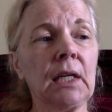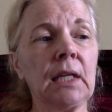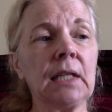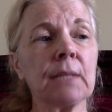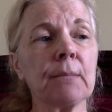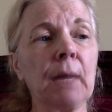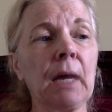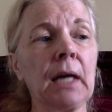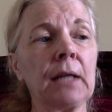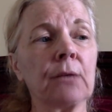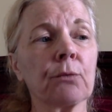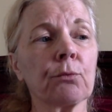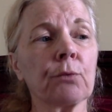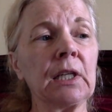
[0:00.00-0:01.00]
His
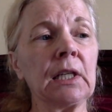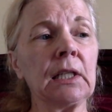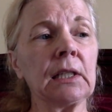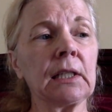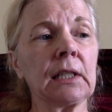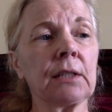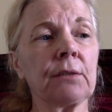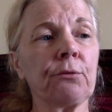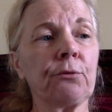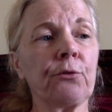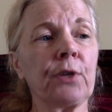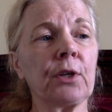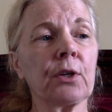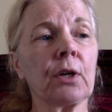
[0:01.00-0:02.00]
mind reeling in
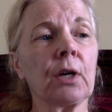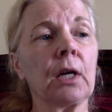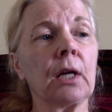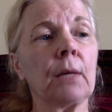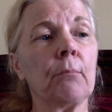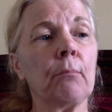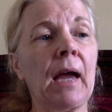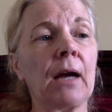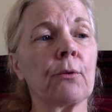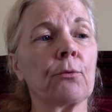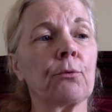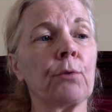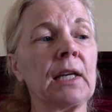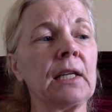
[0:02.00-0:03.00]
fear, Matt
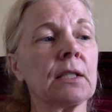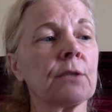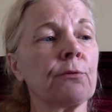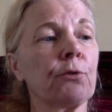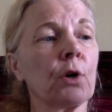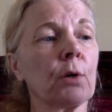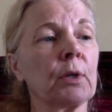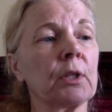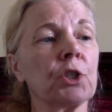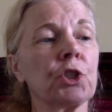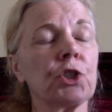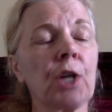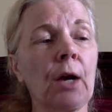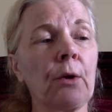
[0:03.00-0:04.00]
raced forward,
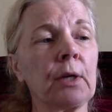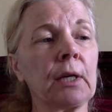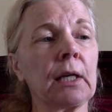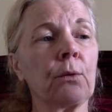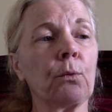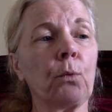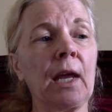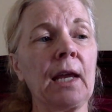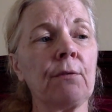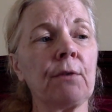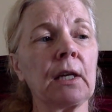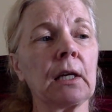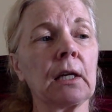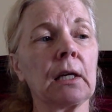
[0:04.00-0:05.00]
shouting and
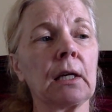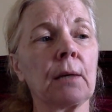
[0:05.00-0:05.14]
waving.